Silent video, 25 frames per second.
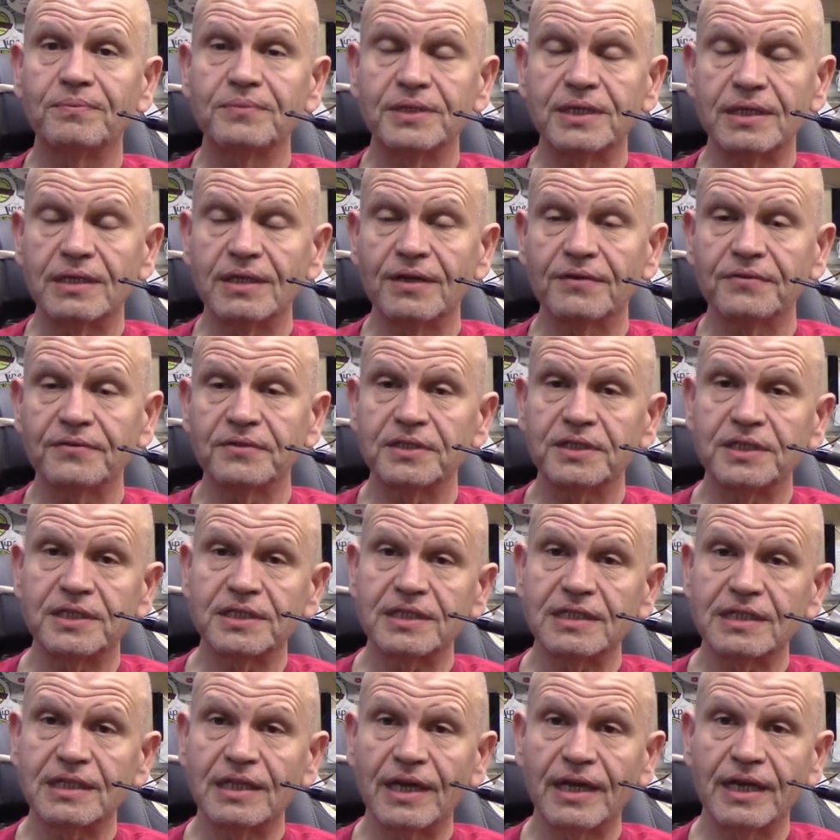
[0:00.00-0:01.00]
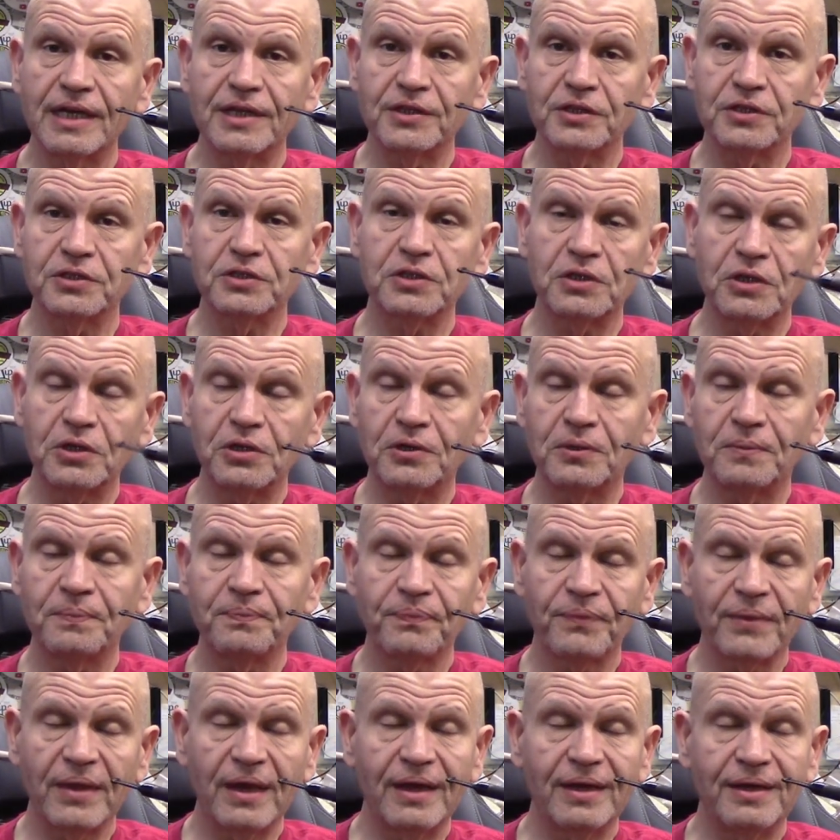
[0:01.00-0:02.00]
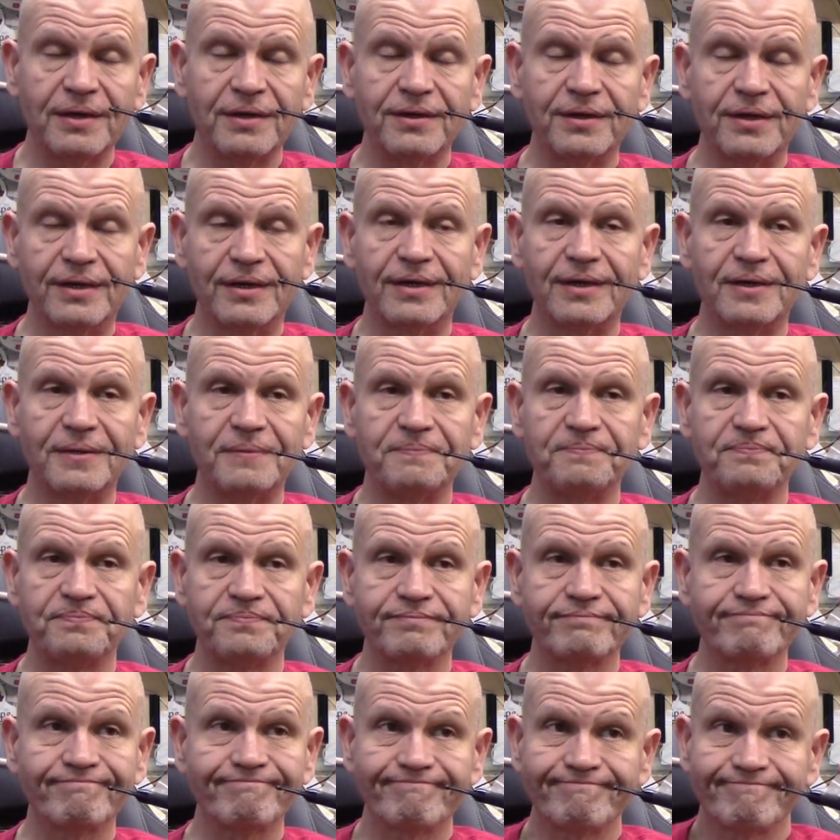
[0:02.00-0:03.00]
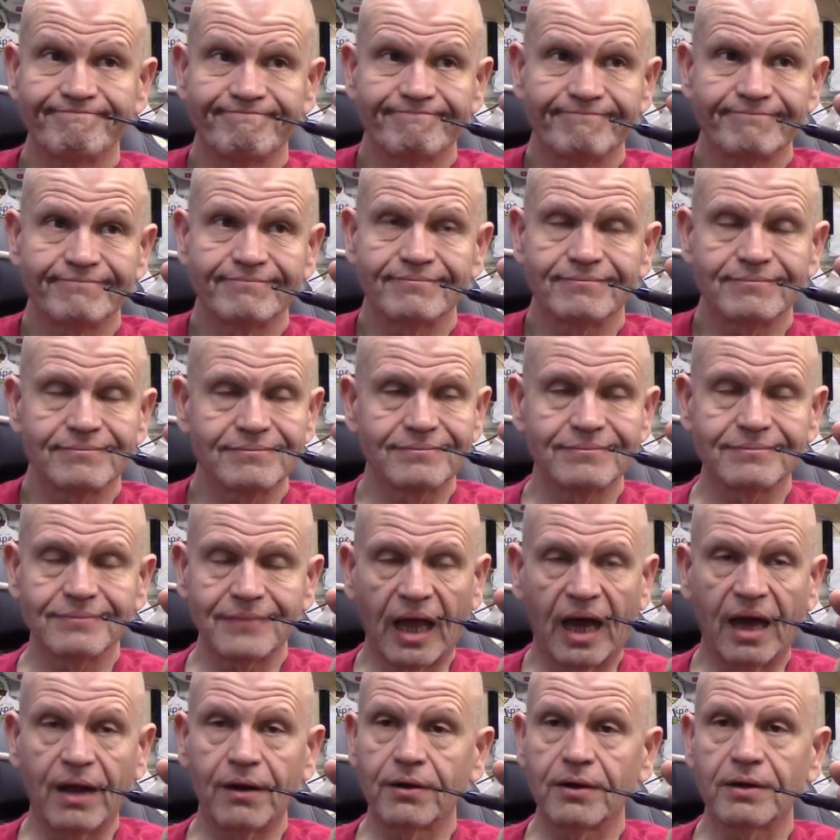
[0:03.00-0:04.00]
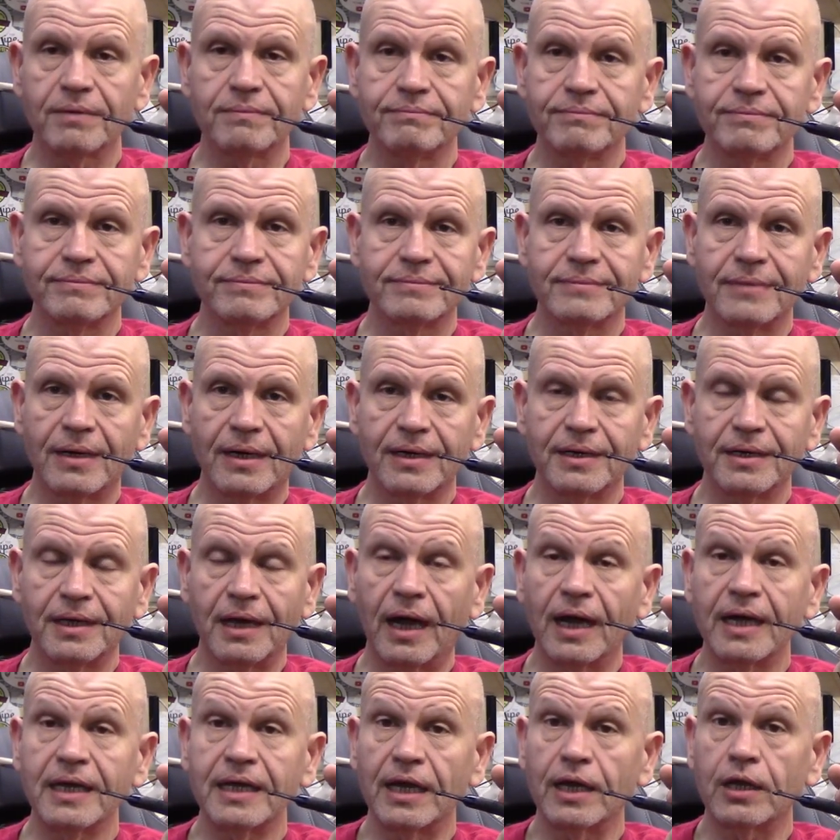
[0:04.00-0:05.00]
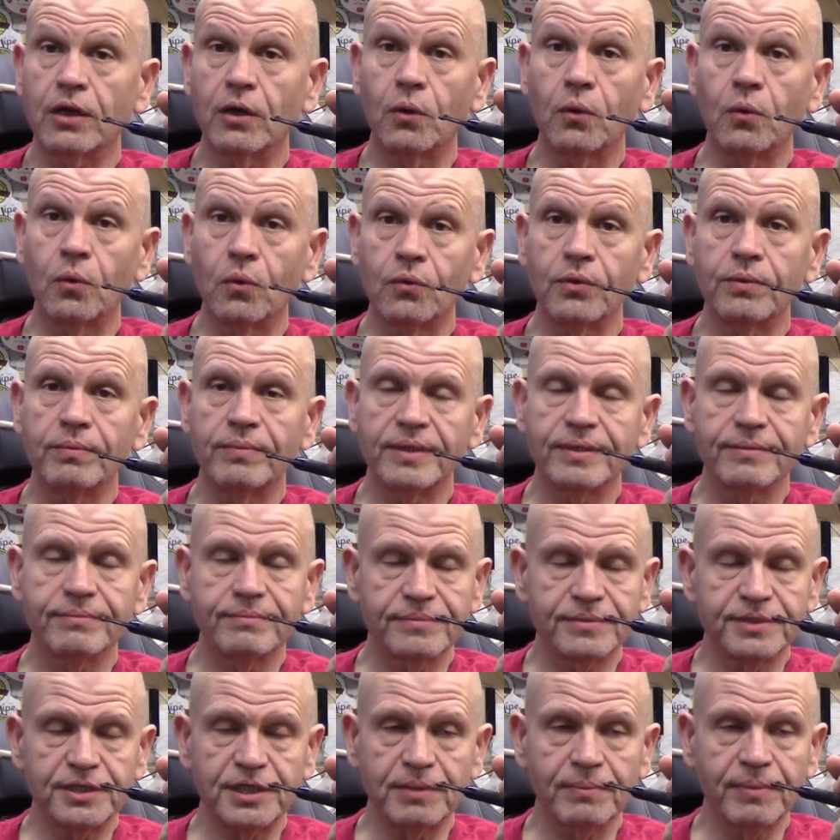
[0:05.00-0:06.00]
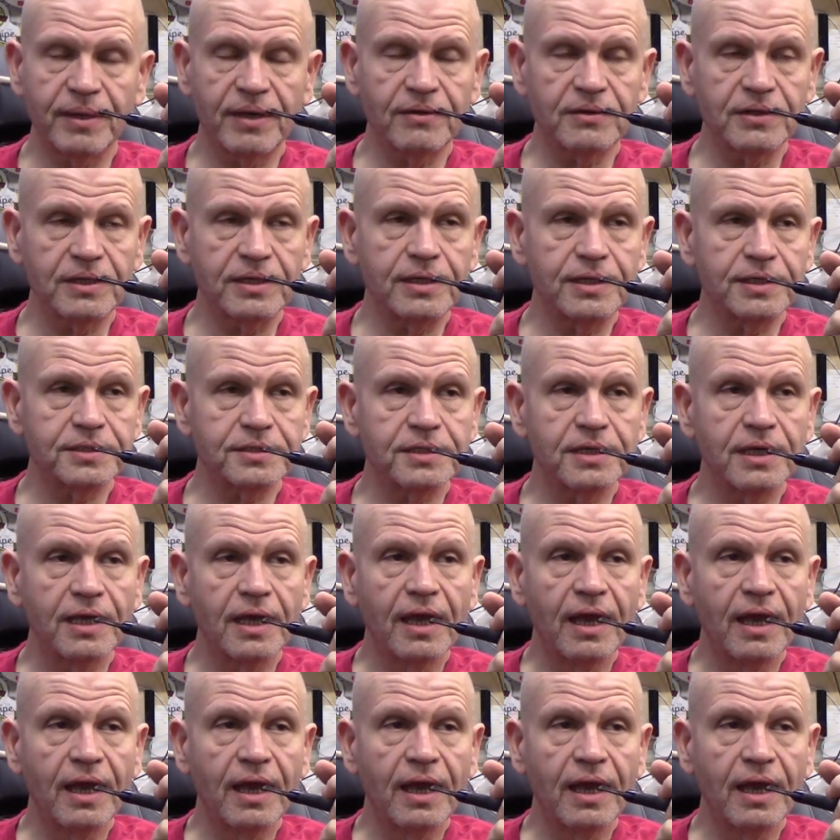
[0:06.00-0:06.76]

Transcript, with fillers: She loves to just lay in the snow. And uh, I don't know. I'd, I'd, get cold, but she apparently doesn't.